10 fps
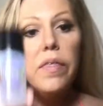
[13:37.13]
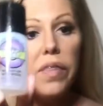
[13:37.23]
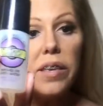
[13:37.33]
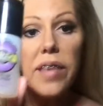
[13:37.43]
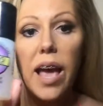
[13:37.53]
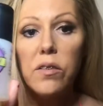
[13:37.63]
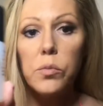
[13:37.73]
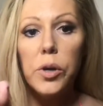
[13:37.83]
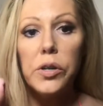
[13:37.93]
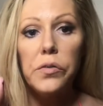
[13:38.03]
This has
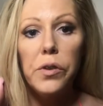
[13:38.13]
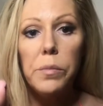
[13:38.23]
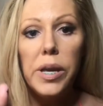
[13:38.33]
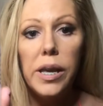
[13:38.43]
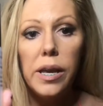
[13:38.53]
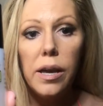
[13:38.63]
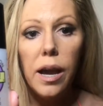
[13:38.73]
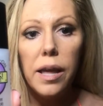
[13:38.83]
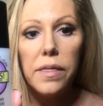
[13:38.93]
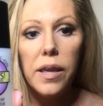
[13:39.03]
worked for me.
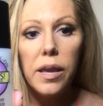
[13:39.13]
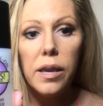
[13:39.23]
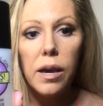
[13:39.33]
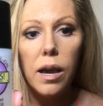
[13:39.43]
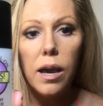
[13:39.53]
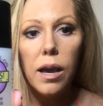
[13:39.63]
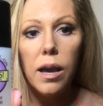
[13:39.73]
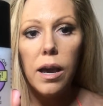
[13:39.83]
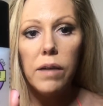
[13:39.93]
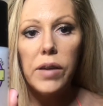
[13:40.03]
I think
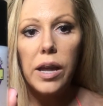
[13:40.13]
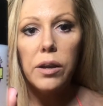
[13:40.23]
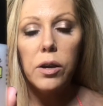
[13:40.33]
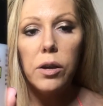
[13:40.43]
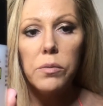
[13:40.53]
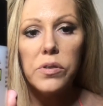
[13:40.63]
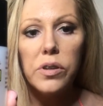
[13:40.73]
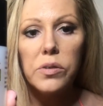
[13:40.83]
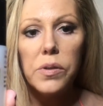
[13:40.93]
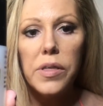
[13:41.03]
I've had good
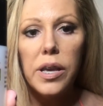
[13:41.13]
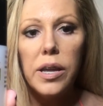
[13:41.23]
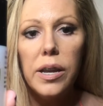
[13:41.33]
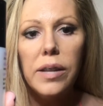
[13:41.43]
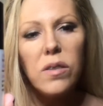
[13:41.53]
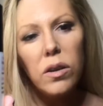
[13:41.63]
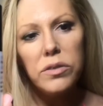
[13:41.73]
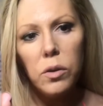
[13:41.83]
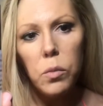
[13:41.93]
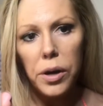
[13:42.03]
results with it. It's
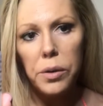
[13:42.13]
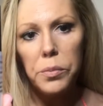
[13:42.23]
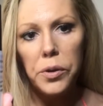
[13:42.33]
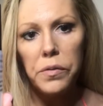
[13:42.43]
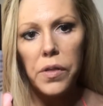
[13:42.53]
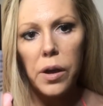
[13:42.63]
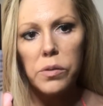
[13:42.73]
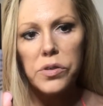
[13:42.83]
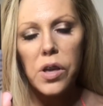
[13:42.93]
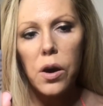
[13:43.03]
also waterproof
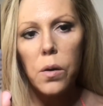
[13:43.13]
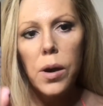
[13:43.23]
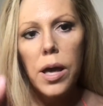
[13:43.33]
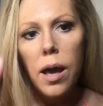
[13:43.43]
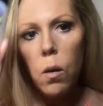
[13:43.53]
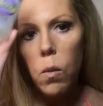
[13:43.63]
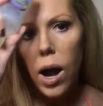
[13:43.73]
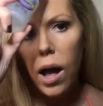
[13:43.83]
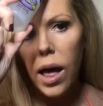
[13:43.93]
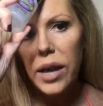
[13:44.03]
though. So
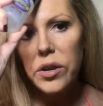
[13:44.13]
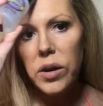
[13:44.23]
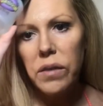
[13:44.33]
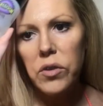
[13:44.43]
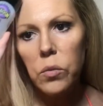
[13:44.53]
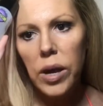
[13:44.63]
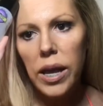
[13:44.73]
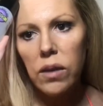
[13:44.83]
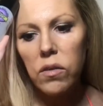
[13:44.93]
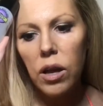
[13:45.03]
while I don't have to
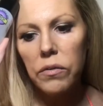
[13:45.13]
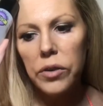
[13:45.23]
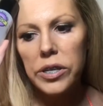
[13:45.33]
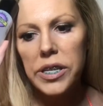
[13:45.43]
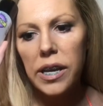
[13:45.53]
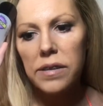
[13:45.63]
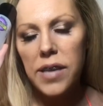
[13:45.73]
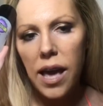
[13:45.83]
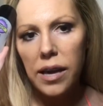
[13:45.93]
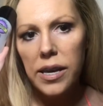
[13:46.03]
wait as long for it to get
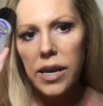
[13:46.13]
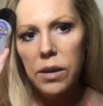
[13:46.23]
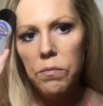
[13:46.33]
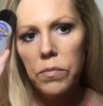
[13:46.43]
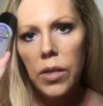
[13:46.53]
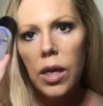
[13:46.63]
tacky,